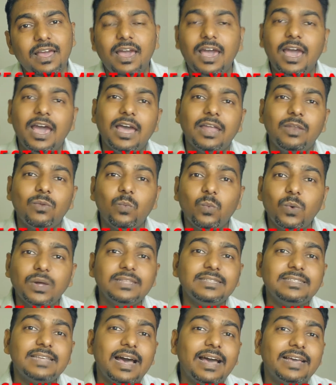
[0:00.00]
And
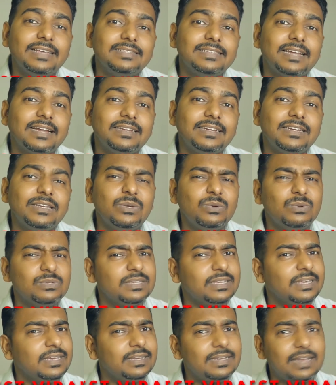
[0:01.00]
once I started
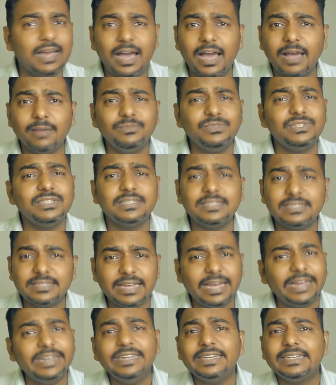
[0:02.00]
using it, I'm just
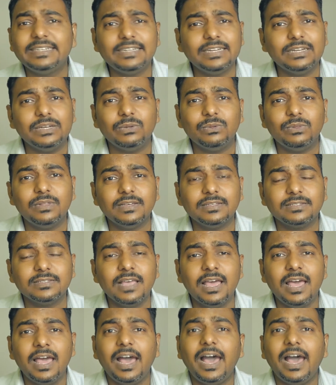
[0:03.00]
addicted to this,